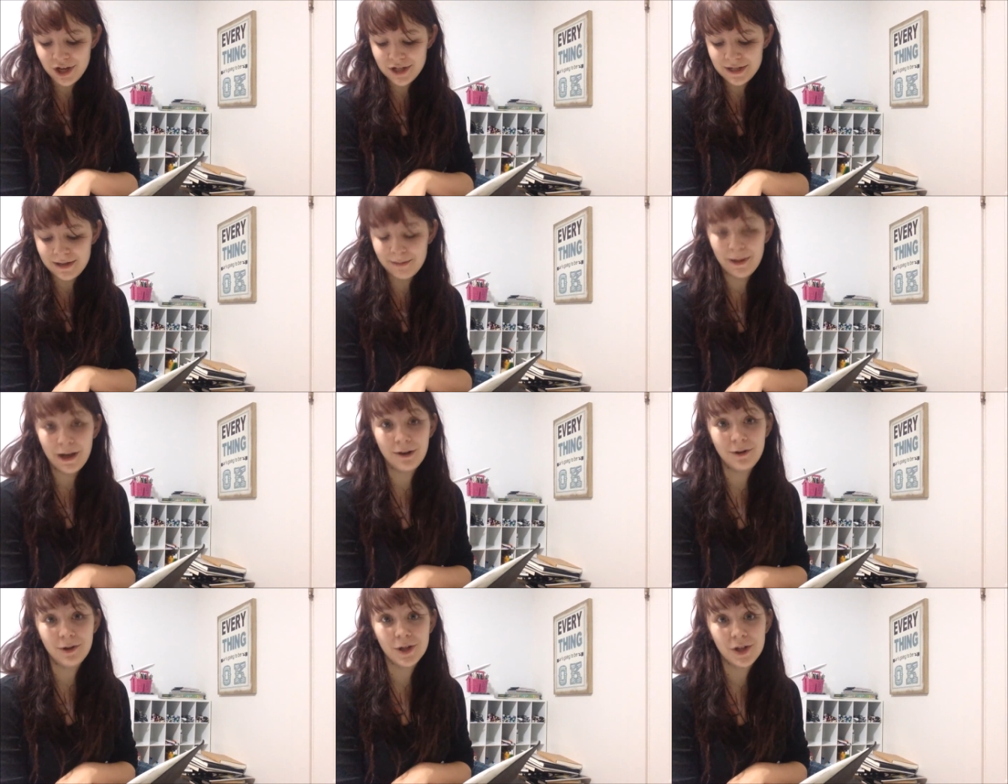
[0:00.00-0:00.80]
I did
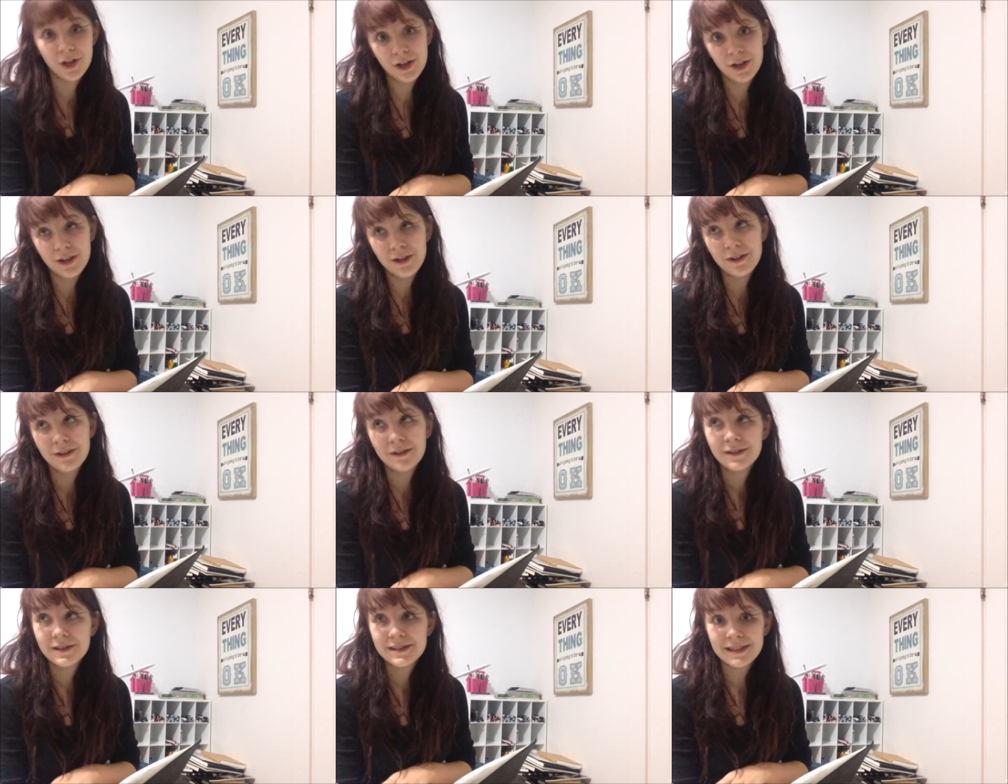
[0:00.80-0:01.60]
about
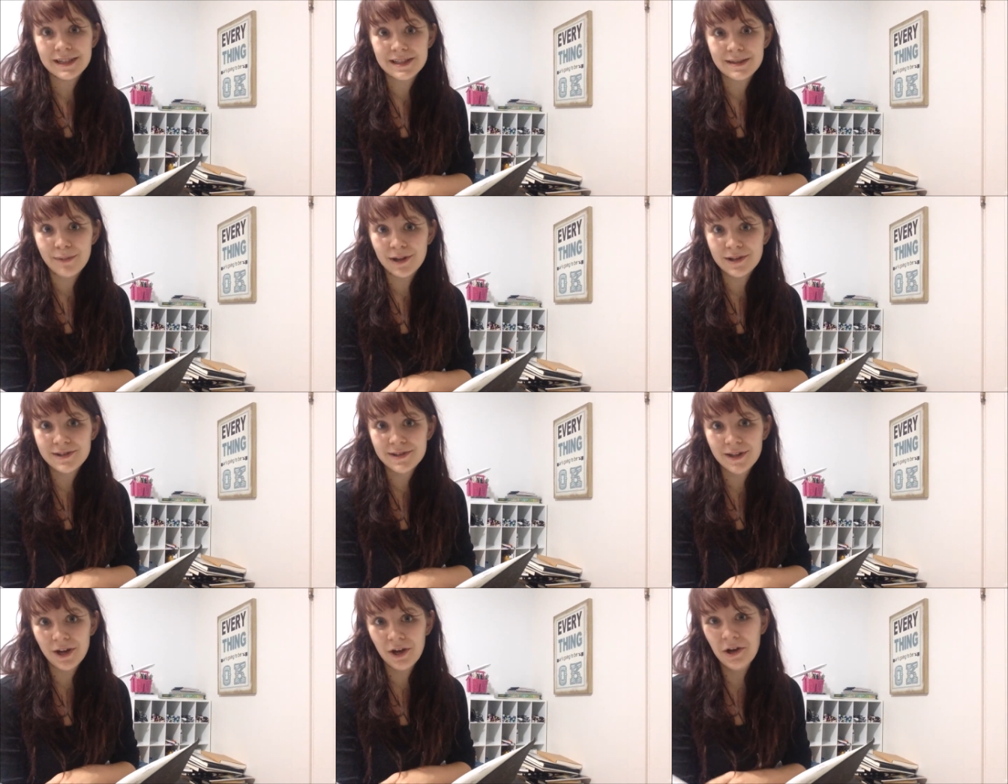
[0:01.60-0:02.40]
6
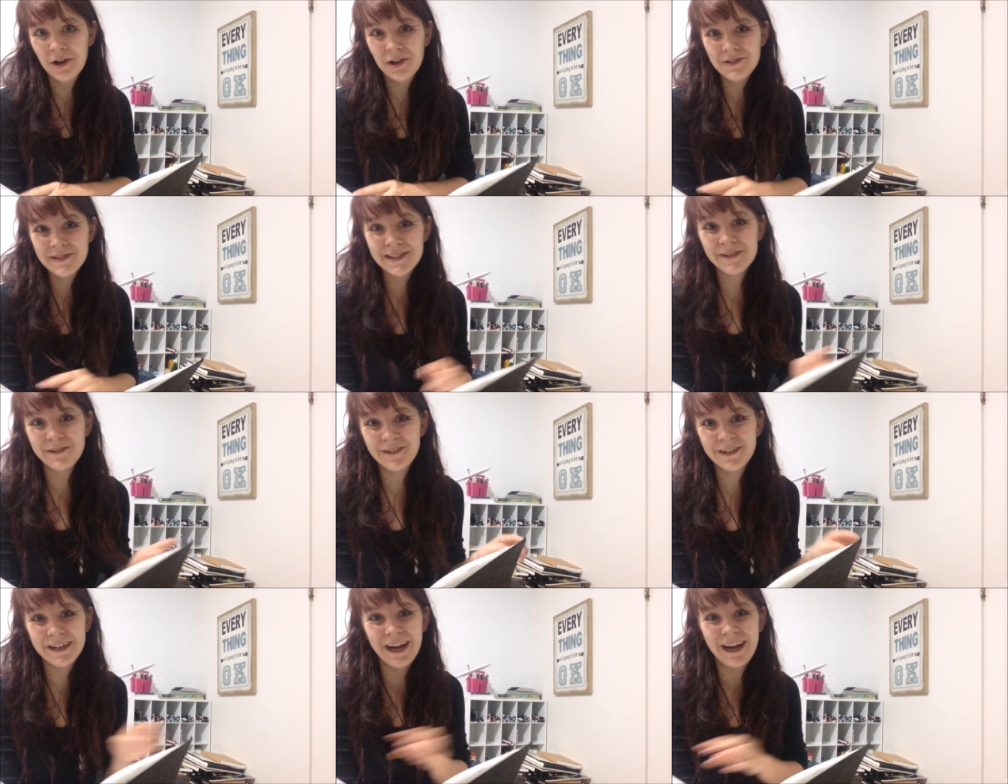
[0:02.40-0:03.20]
months ago,
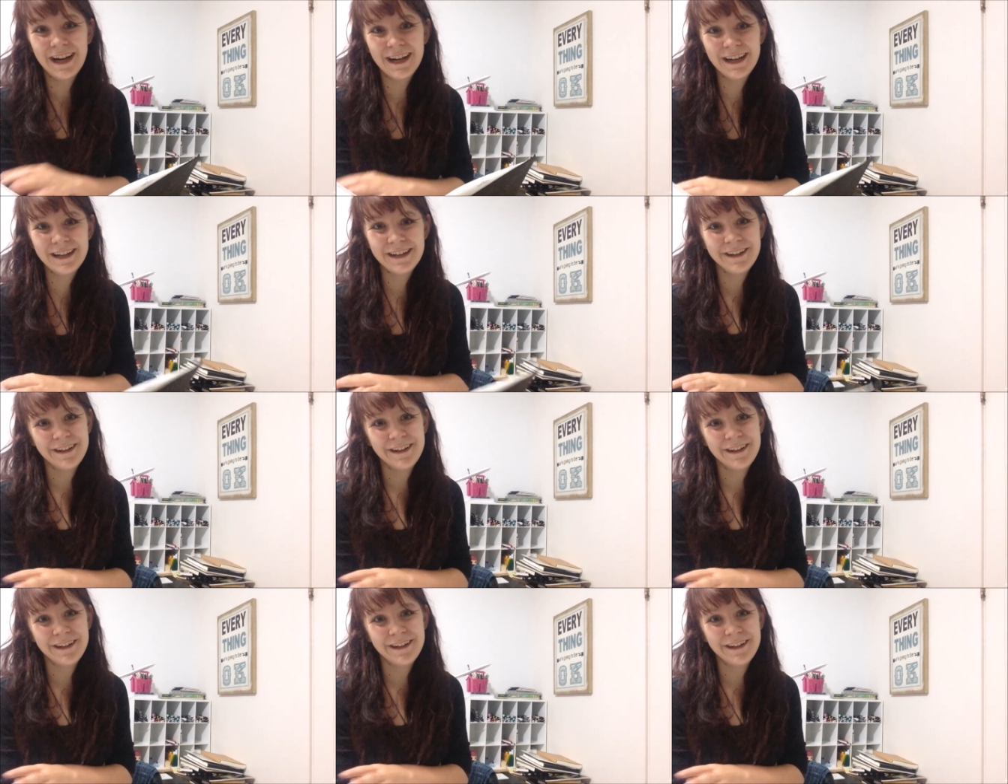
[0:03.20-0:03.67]
so we're not...